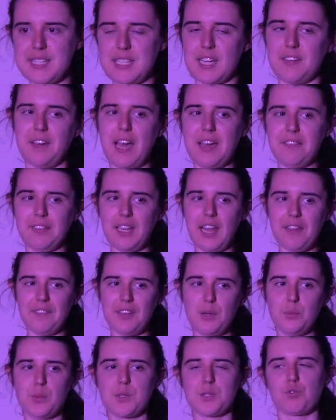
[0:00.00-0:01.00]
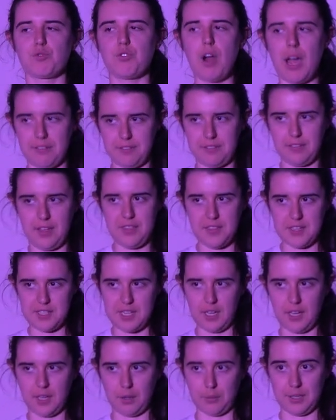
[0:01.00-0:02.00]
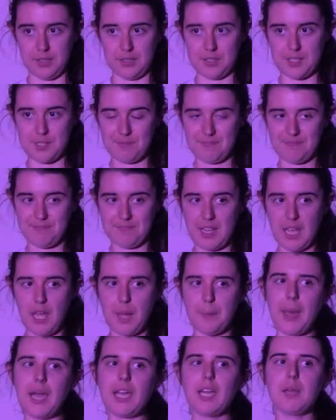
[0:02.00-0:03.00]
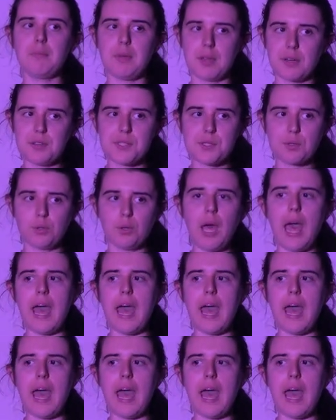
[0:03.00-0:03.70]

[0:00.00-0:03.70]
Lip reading: At 5'11 was rough in the dating world. Back in middle school,